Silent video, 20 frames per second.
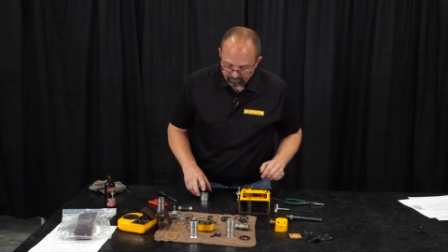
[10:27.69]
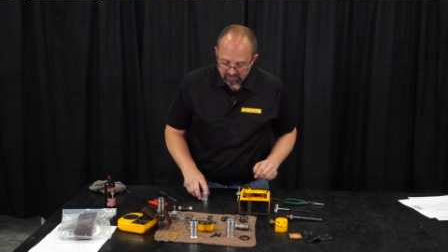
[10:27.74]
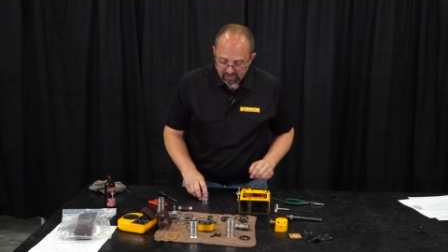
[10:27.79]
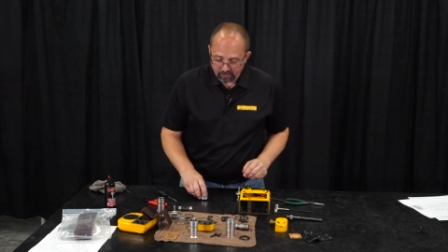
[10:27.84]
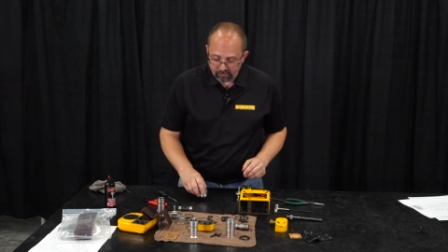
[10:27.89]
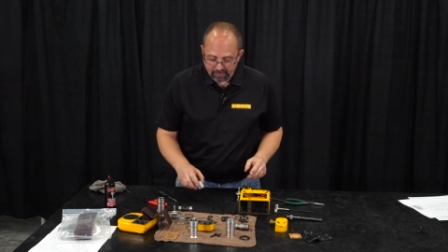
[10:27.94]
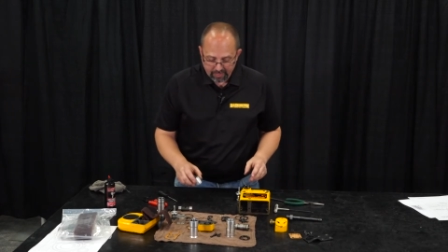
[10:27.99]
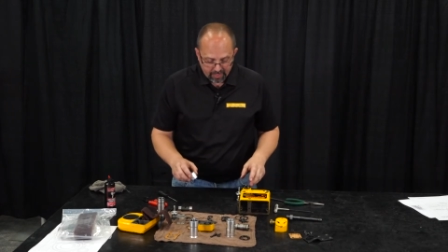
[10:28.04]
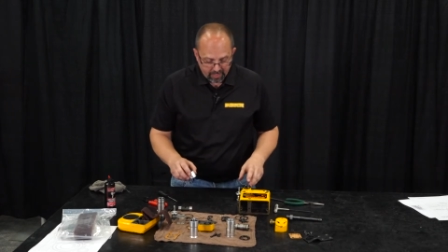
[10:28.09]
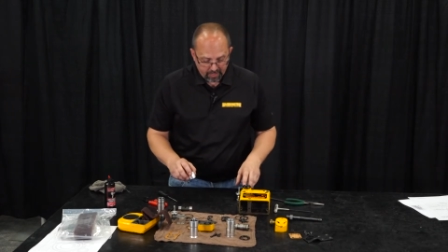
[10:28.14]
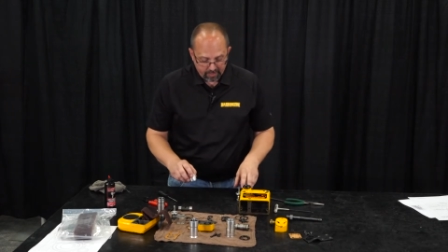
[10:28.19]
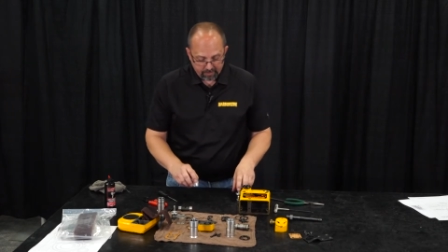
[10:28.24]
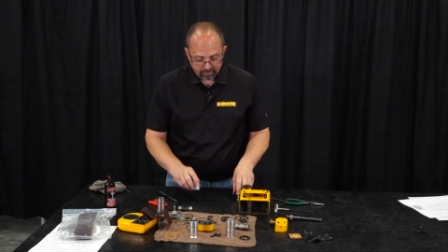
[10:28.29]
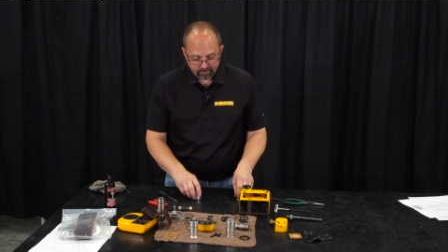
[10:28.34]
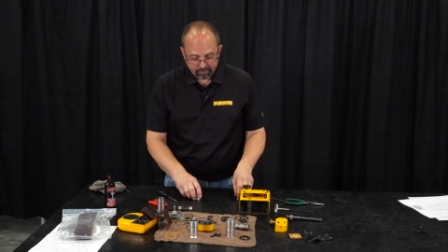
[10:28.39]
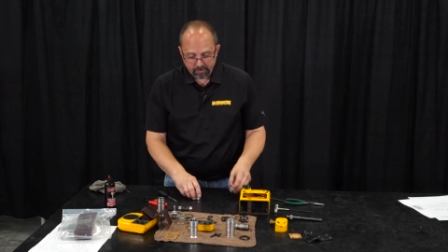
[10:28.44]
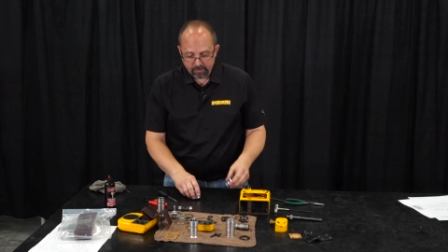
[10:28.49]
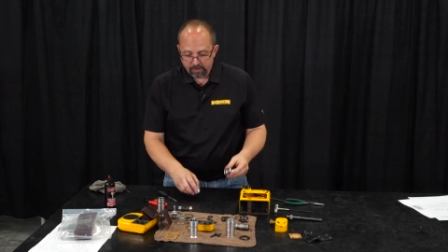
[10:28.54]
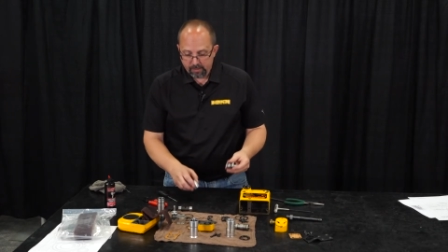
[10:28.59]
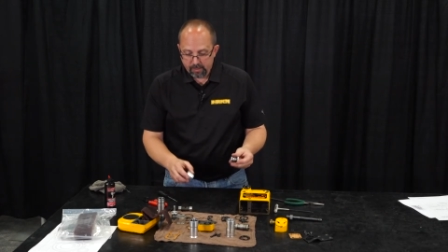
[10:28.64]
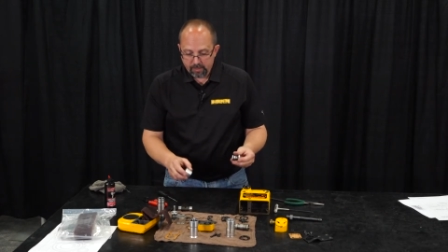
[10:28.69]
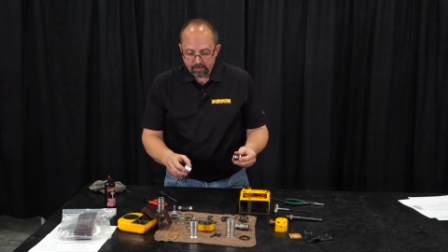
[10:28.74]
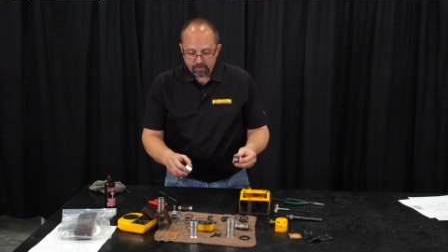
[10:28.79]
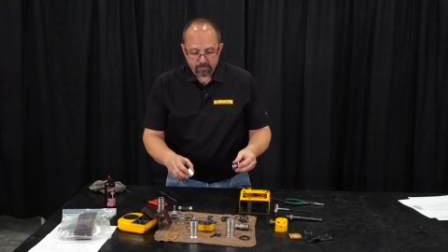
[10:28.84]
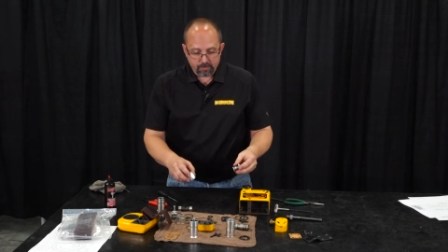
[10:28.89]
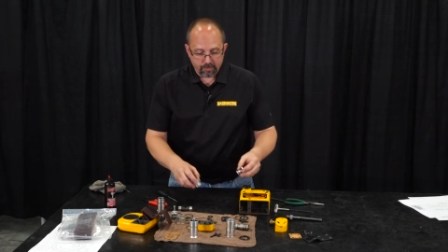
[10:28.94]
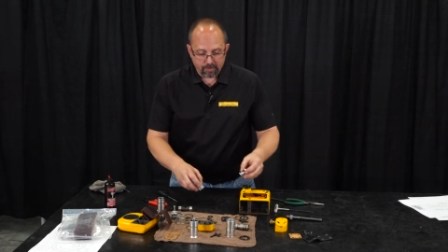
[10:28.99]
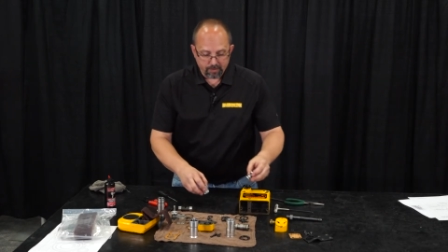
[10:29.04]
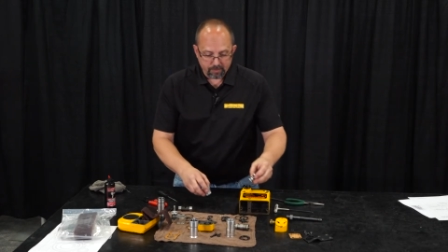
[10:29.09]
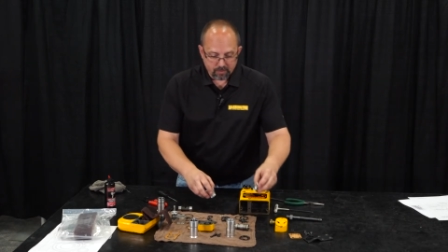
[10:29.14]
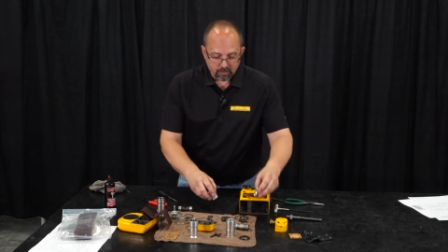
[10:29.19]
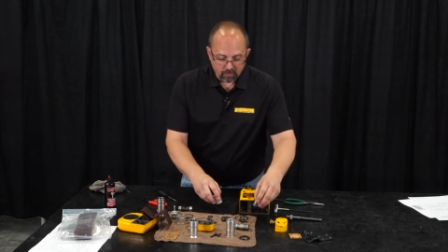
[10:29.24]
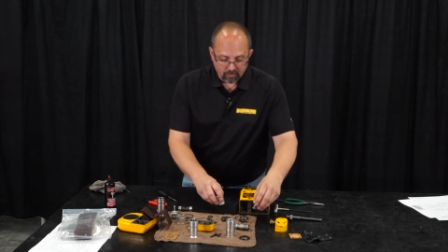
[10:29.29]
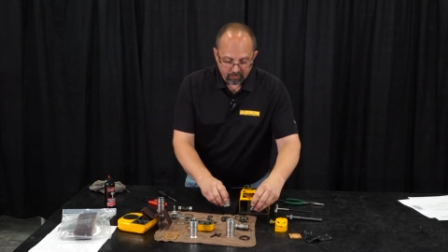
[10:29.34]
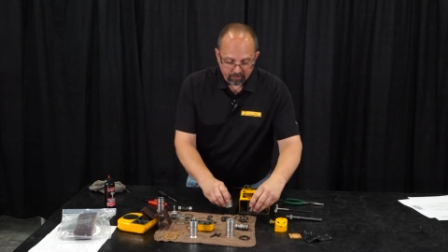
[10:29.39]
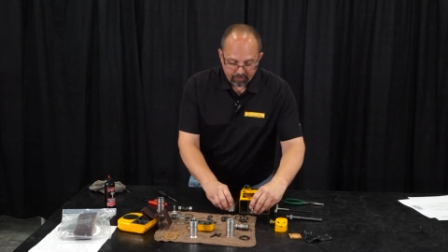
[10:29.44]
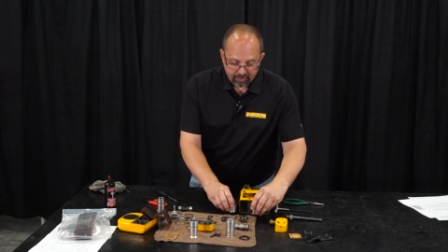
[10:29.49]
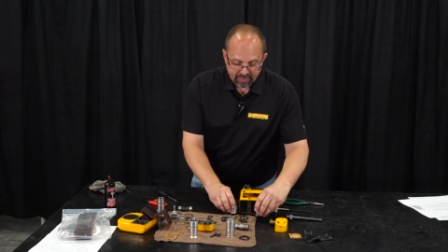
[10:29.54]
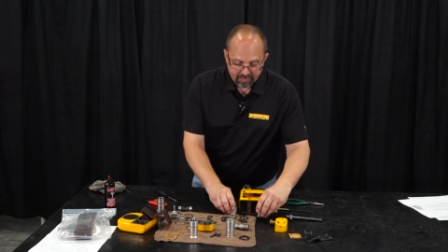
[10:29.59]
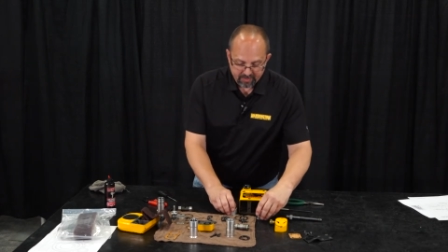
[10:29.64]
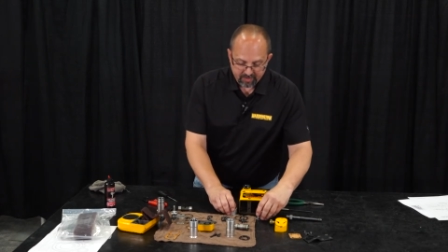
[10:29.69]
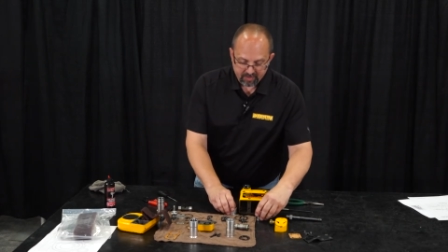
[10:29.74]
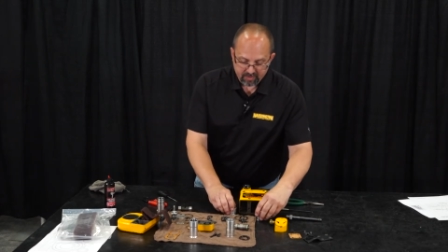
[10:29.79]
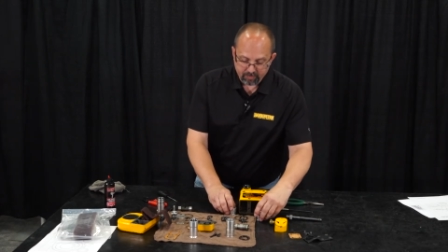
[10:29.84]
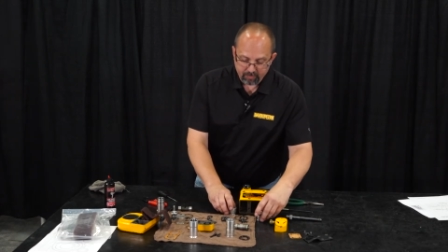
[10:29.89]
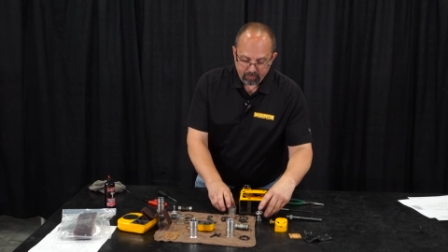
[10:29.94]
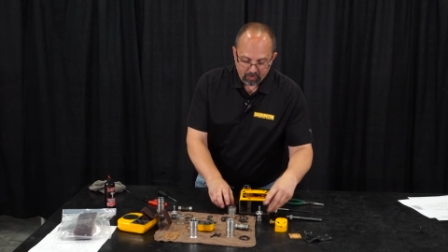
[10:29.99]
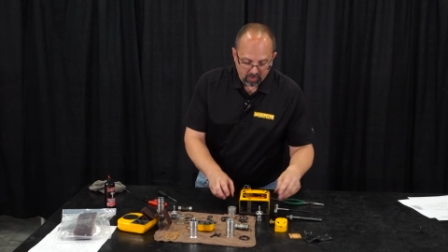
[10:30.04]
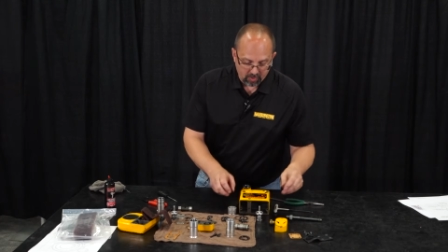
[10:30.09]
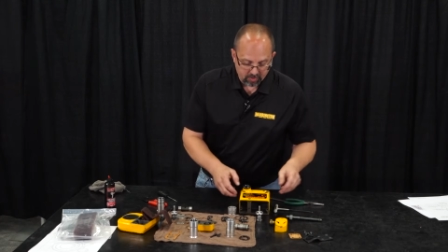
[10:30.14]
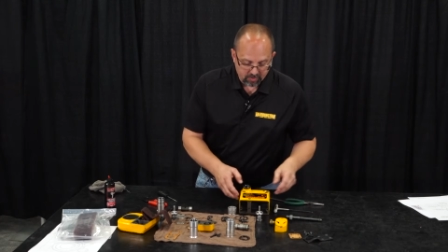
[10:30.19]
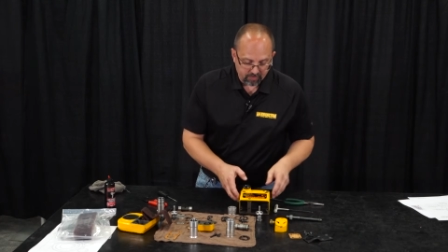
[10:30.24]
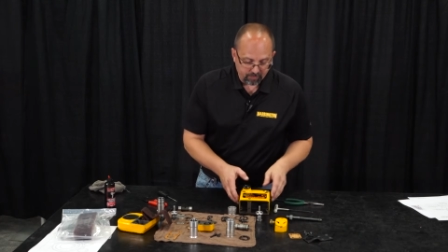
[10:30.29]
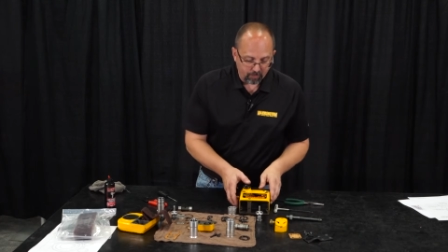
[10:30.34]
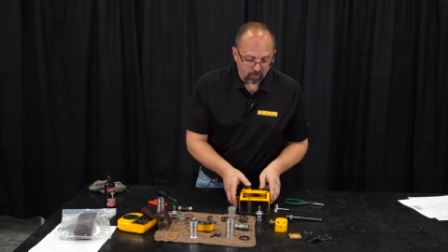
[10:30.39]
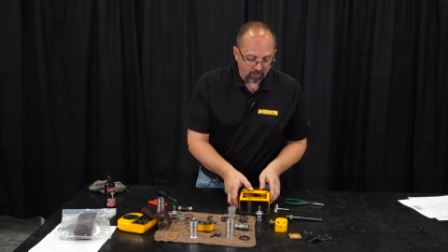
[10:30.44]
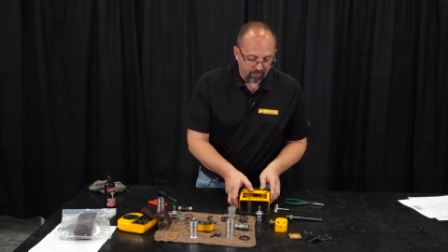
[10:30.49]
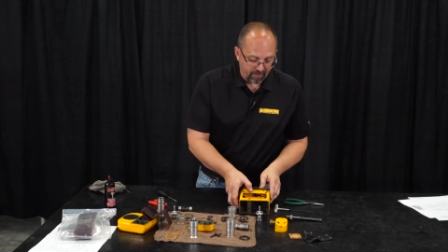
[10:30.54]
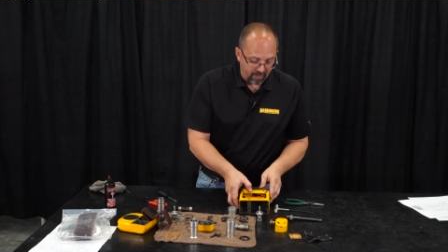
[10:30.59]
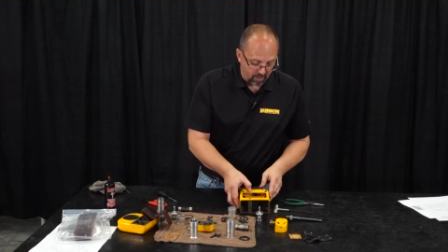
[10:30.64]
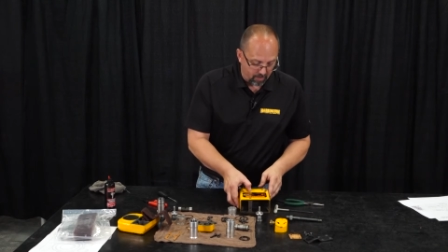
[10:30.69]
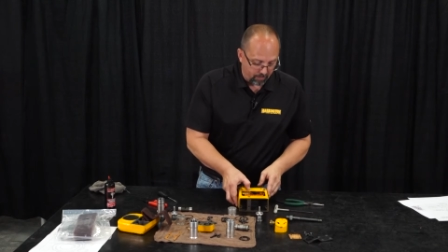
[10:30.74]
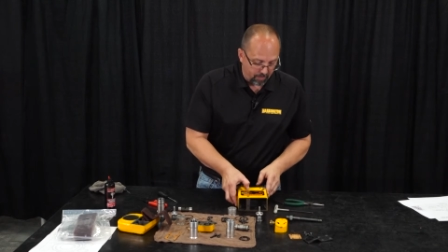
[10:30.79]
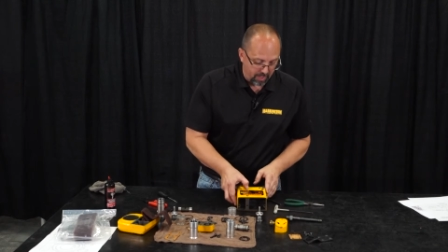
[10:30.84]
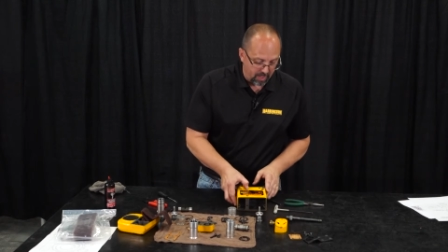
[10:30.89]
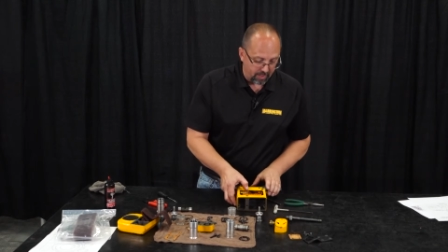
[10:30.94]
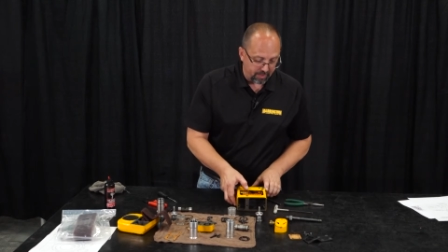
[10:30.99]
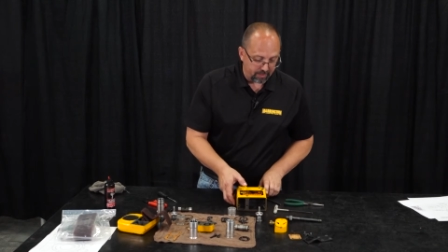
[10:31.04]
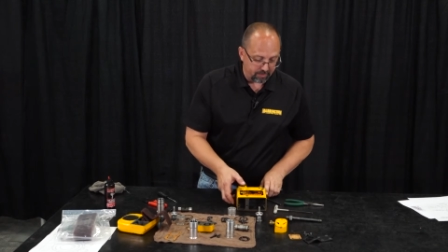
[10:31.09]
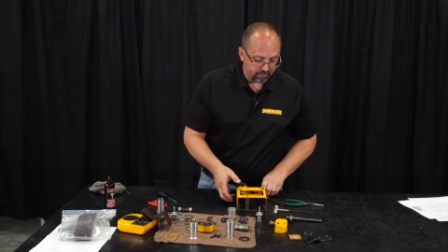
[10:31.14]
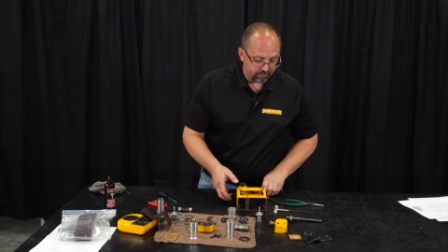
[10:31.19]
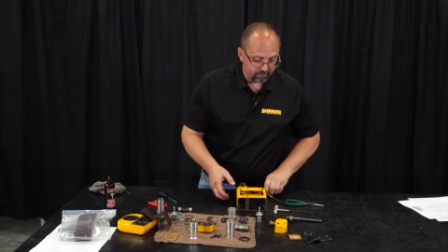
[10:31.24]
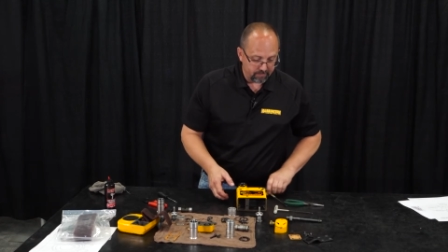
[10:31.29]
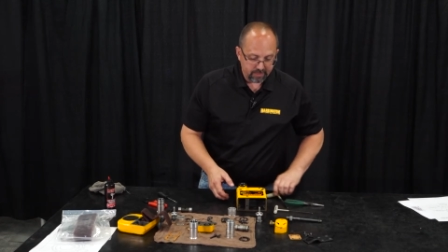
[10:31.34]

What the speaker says: Okay, so there's all the pieces and parts from our valve body.